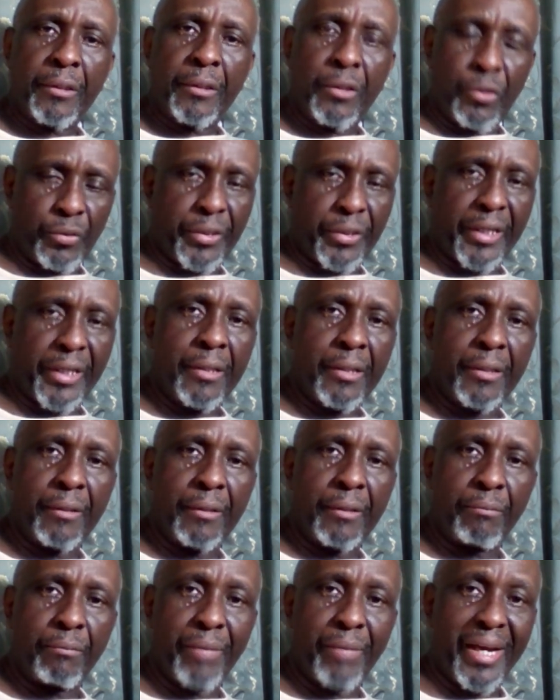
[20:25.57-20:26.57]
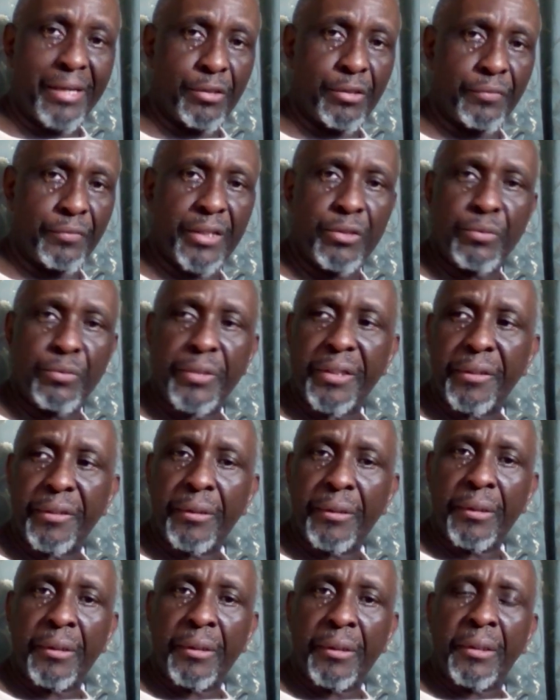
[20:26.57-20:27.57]
Okay. By end of next week.
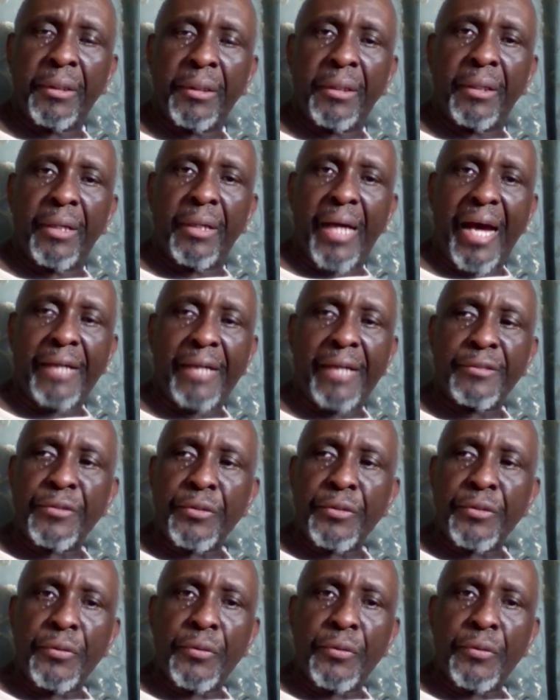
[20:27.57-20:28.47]
And